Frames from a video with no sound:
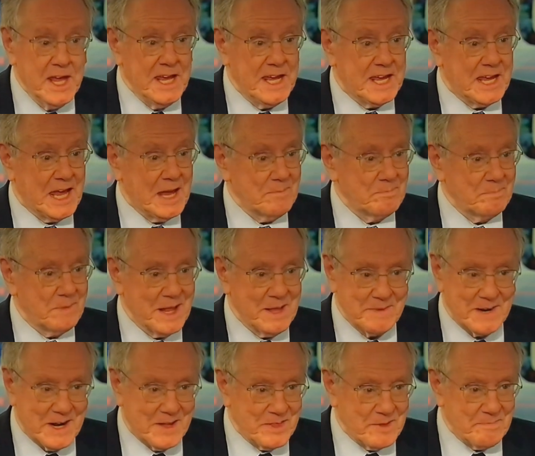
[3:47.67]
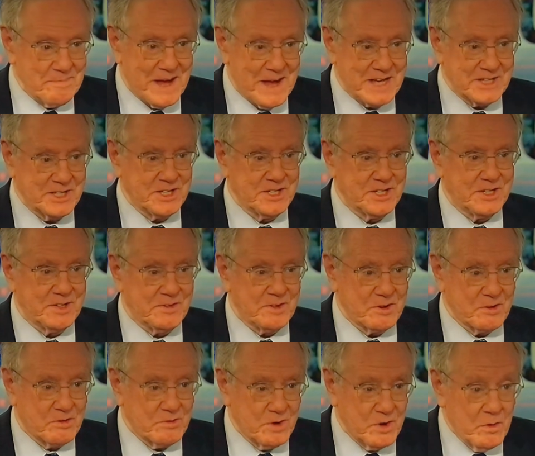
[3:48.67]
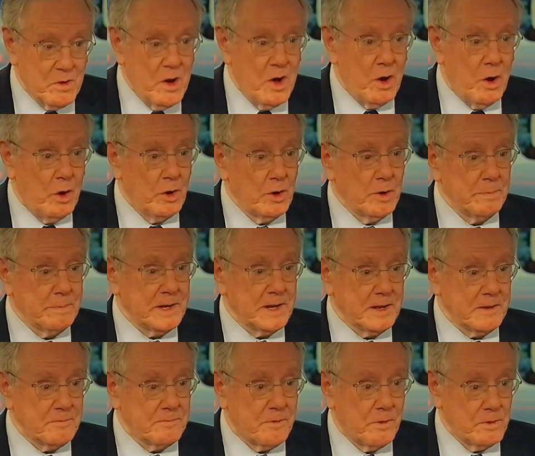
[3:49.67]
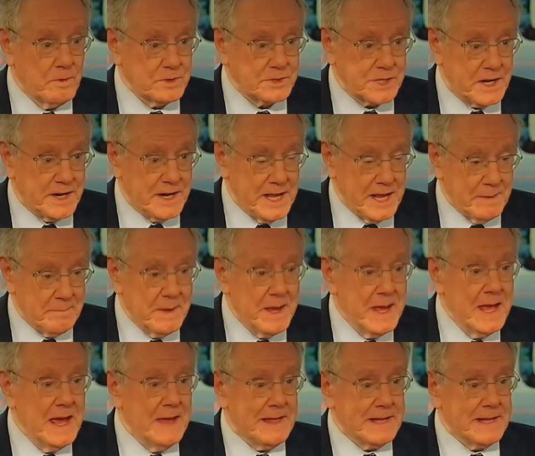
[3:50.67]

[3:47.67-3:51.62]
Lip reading: He can't blame it on the passengers and the crew. Ultimately, it falls on him.